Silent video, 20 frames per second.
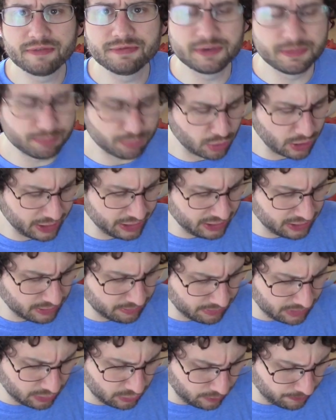and bready in the
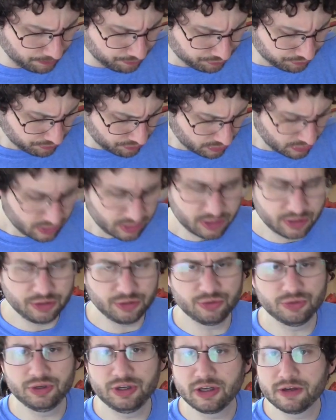middle. Get a
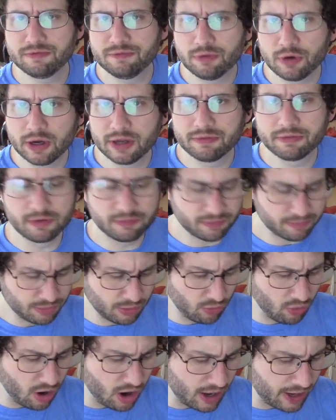unique flavor from the
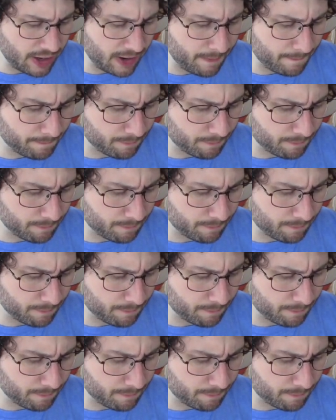lye.